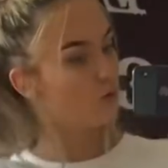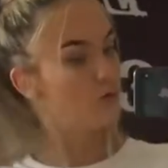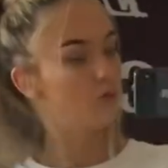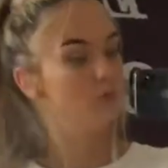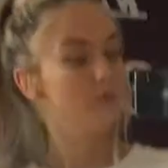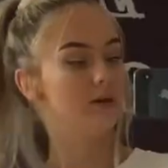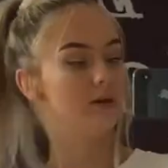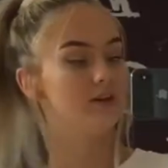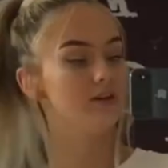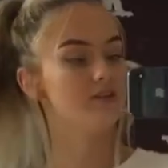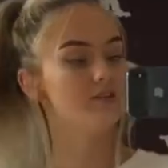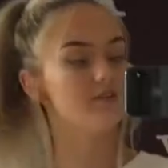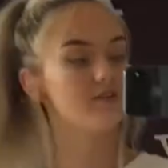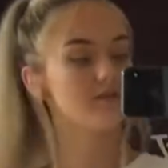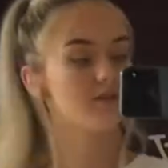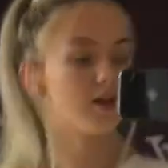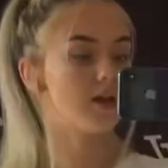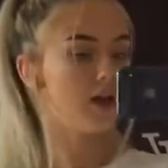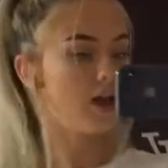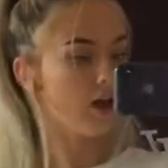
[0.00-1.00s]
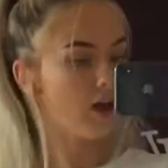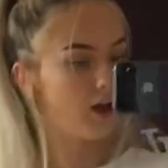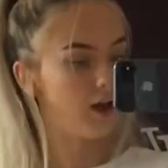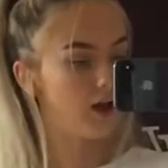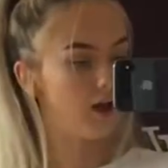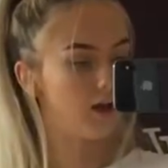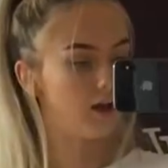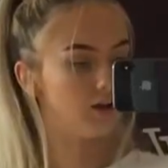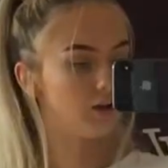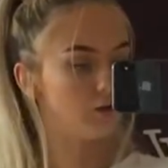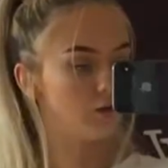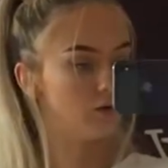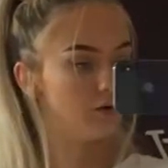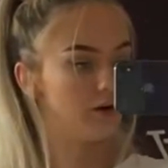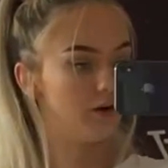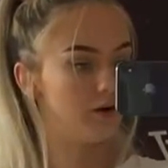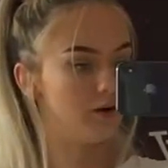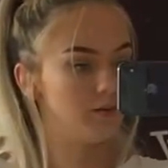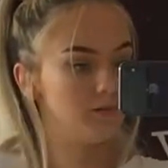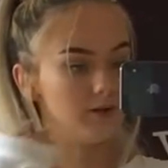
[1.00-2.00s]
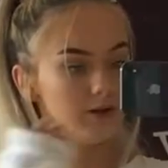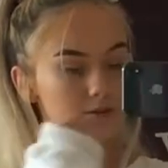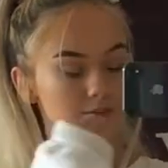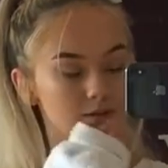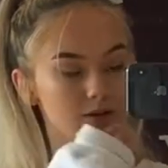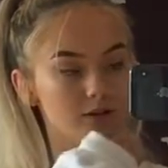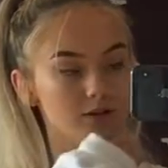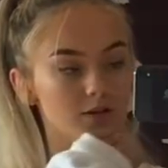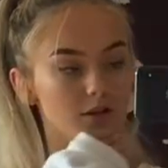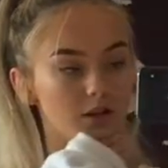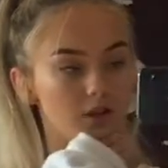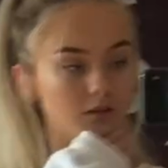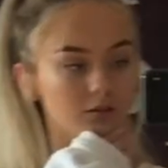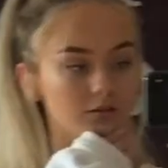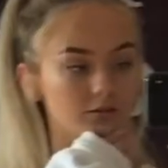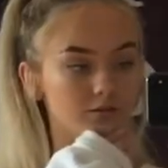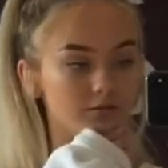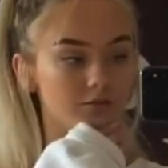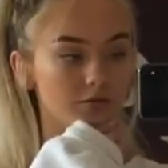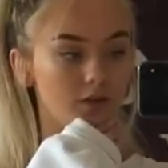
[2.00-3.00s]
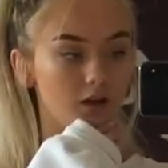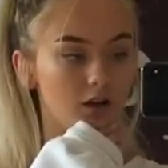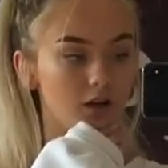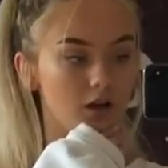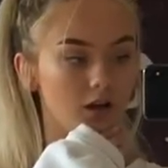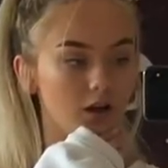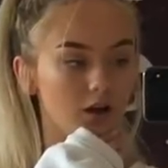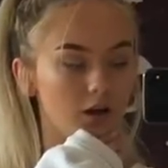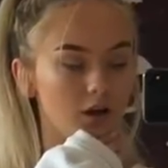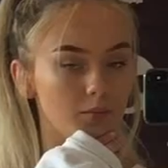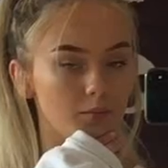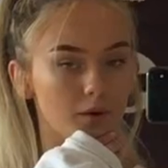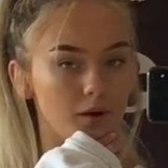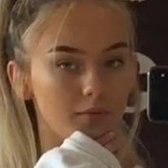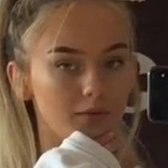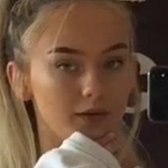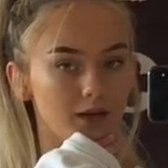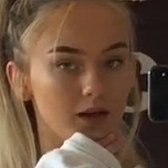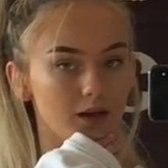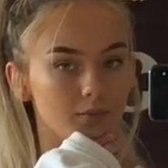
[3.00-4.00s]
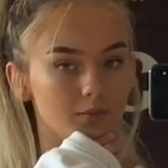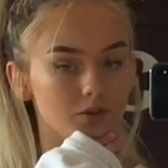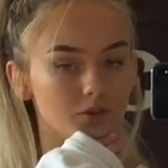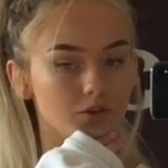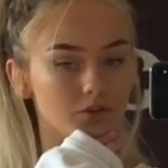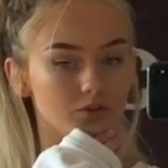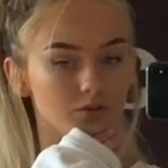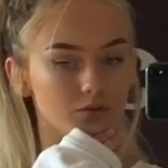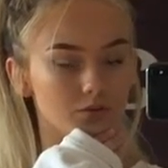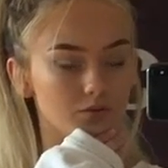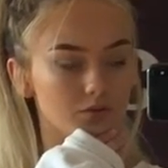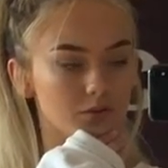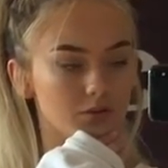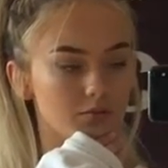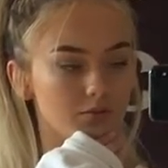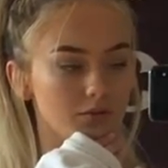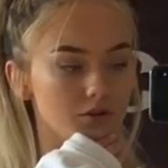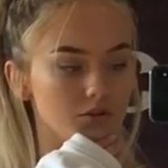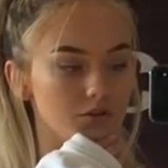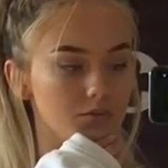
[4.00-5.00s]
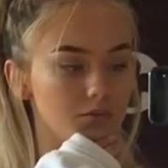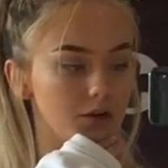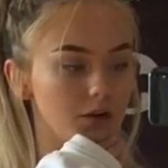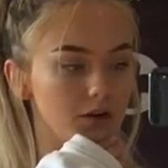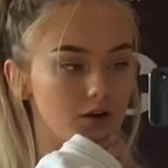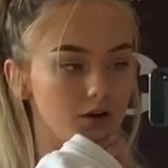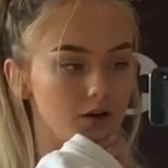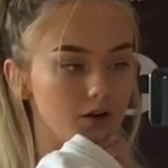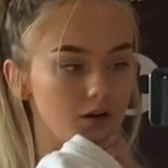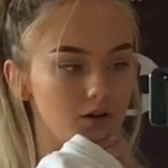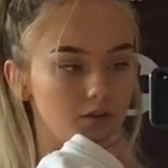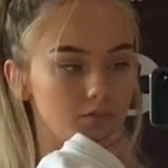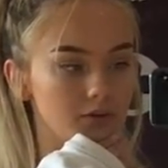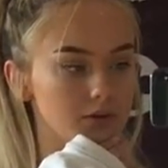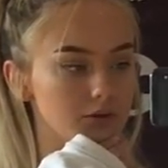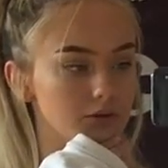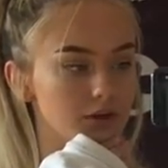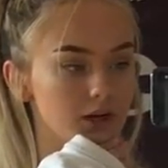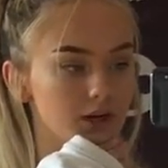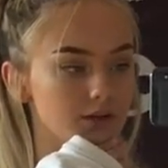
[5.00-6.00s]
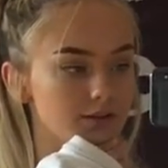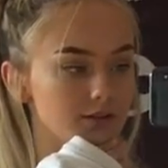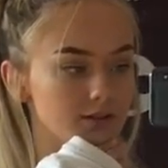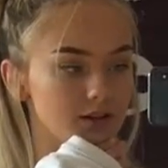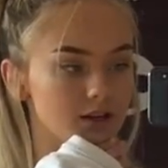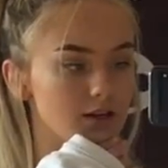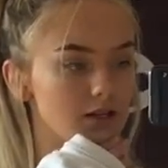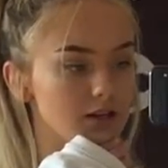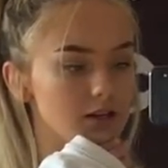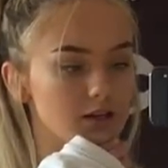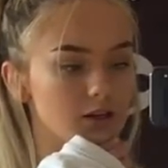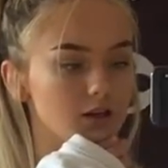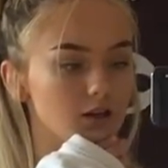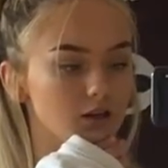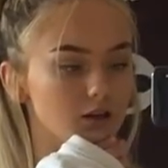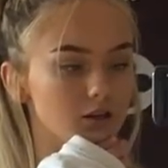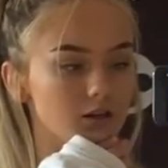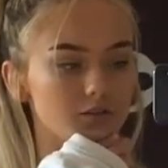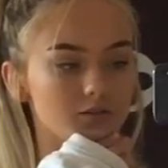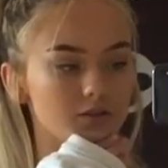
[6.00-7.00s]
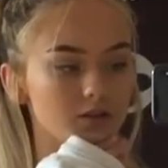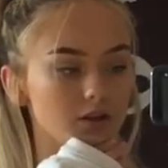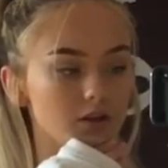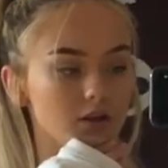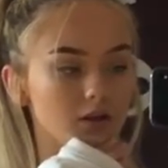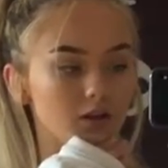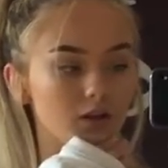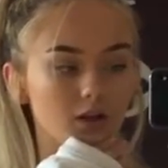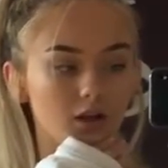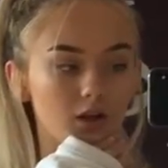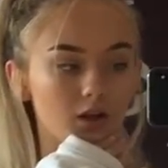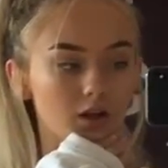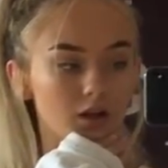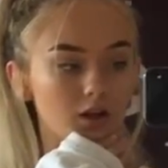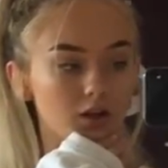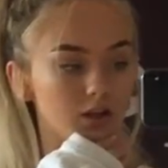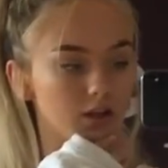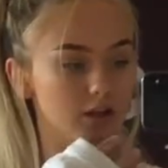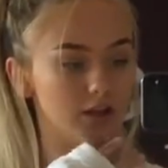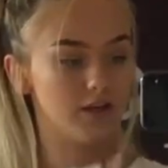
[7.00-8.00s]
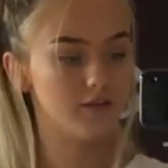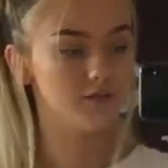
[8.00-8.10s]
homeless, I'm gonna go down and make myself probably ham and cheese toastie because I'm really not about that skinny eating lifestyle. Like,